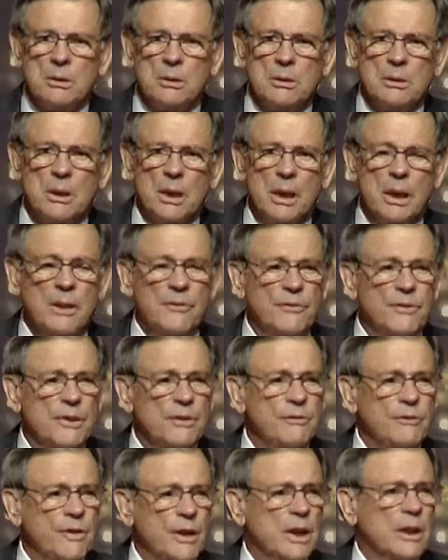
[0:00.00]
And if he
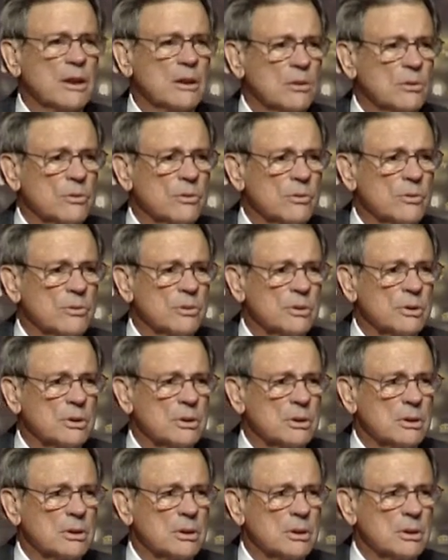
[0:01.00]
fails,
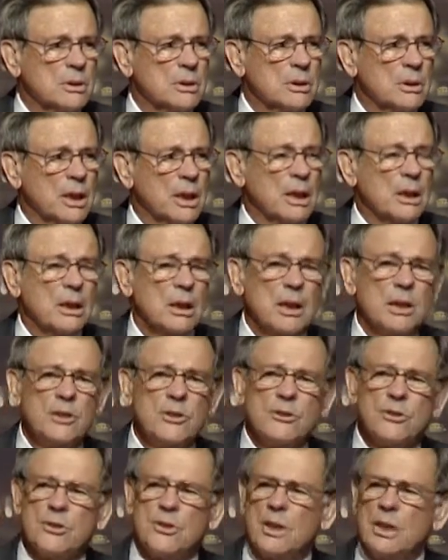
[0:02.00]
at
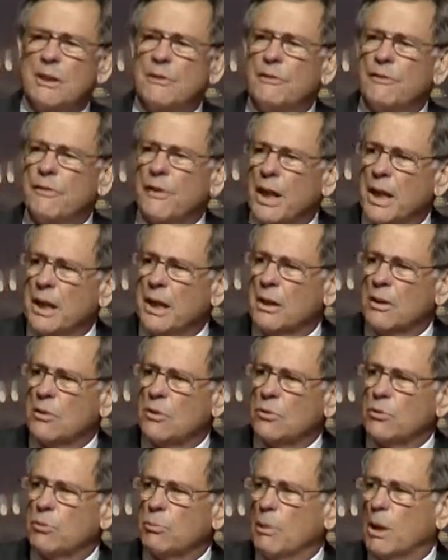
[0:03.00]
least he
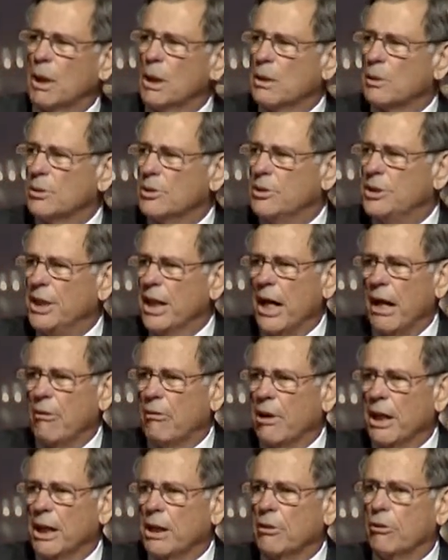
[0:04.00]
fails while
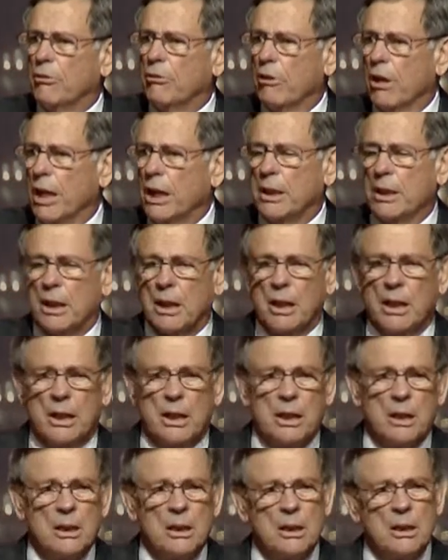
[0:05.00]
daring
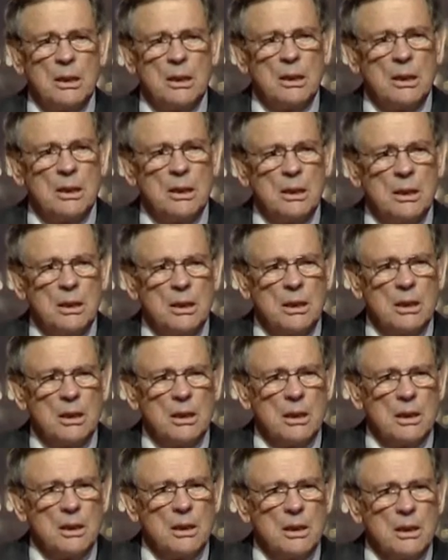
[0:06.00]
greatly,
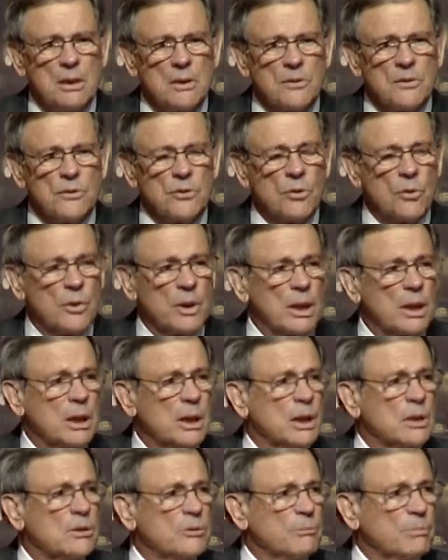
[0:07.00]
so that
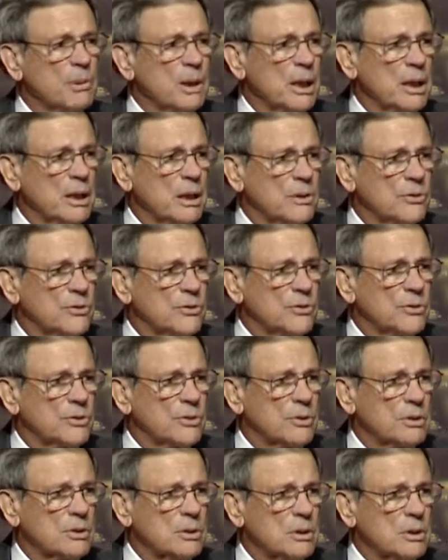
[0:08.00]
his
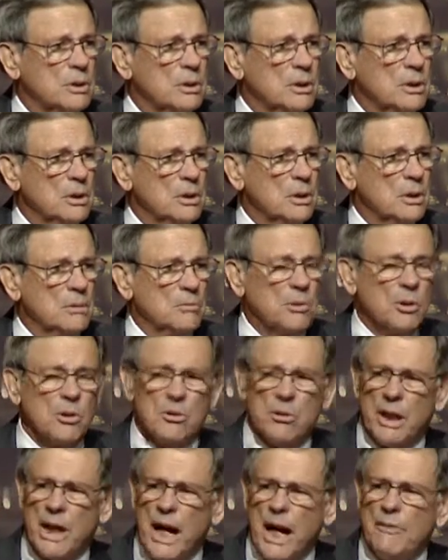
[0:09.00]
place will
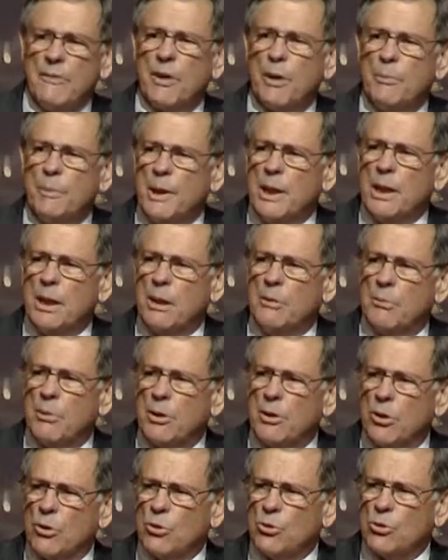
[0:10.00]
never be
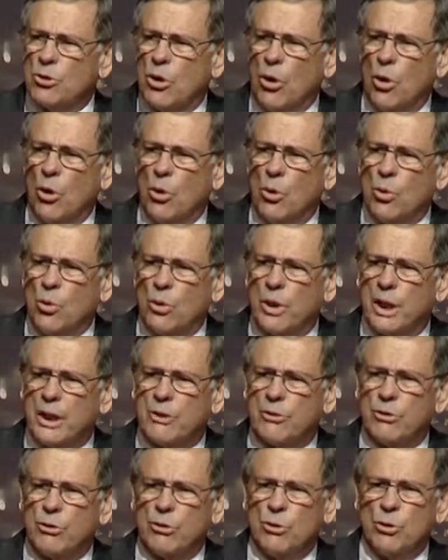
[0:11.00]
with those cold
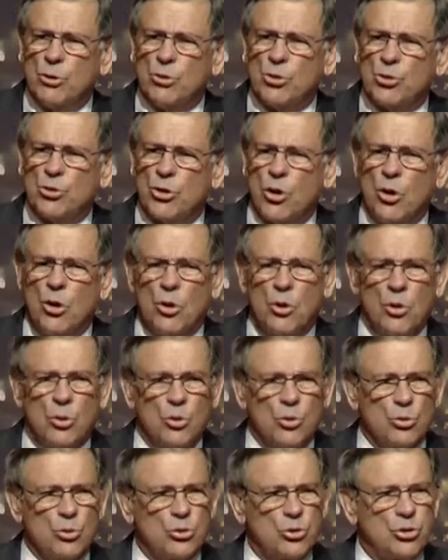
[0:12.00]
and cruel
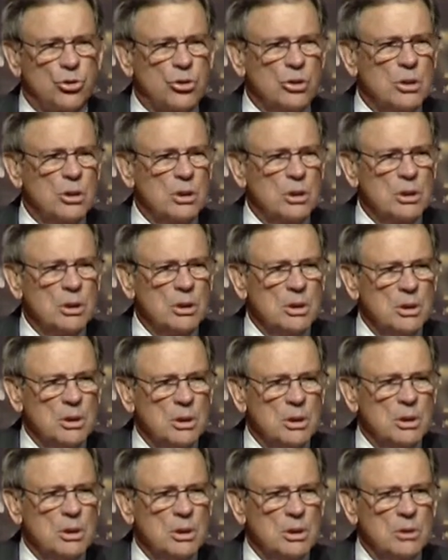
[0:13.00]
souls
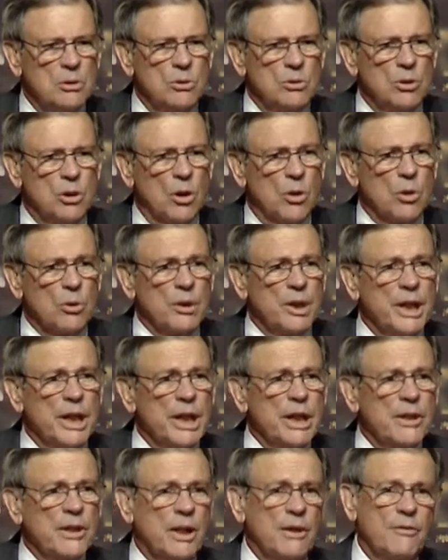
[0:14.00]
who know
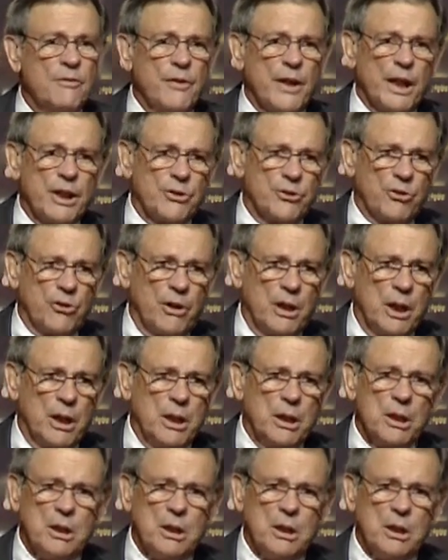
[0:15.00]
neither victory